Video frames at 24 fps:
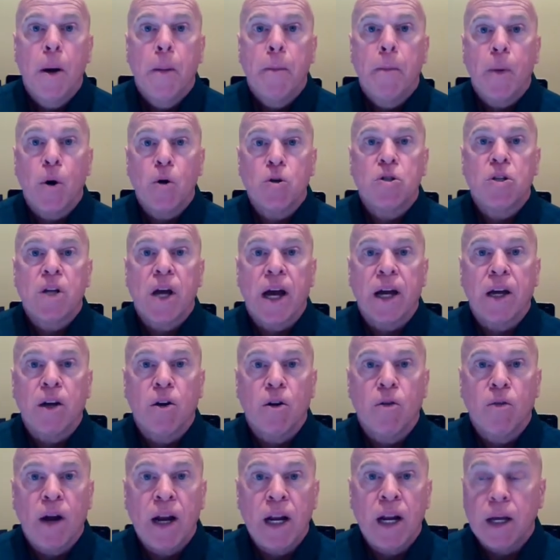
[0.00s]
most
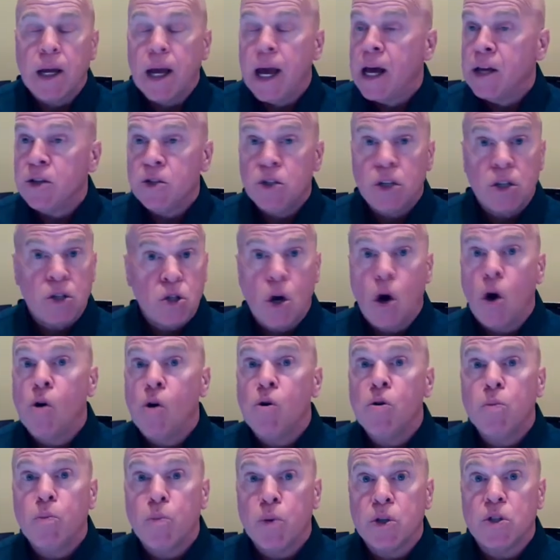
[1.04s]
accurate rating has its
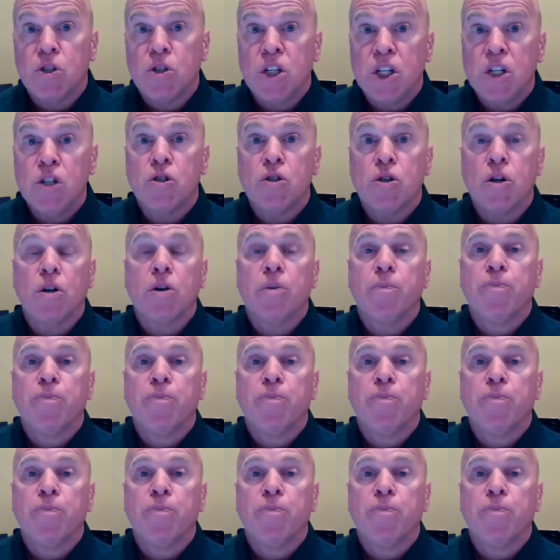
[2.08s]
own procedure,